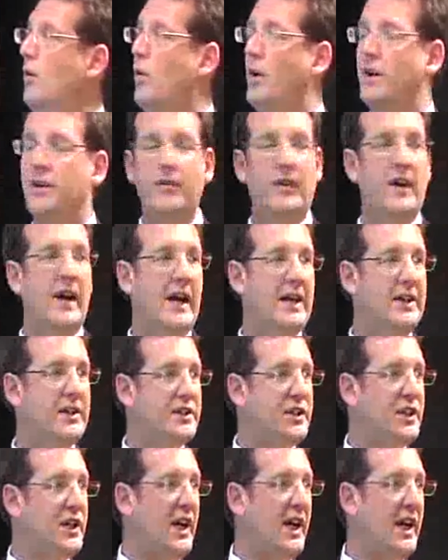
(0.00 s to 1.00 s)
What if I had a
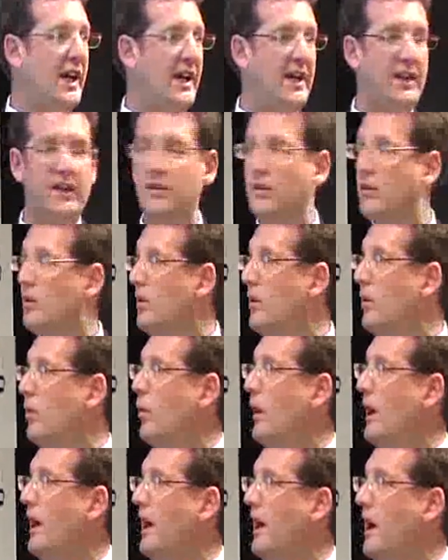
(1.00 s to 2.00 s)
chain
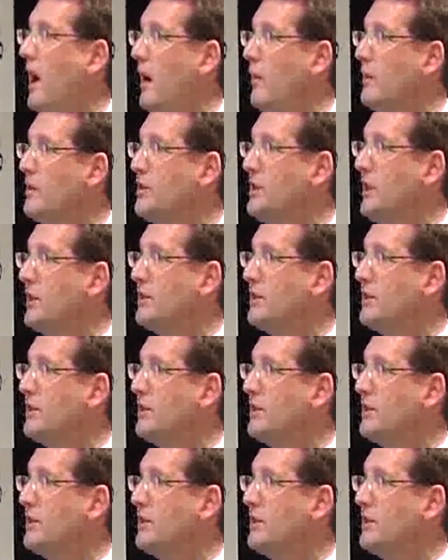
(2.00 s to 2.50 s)
where I was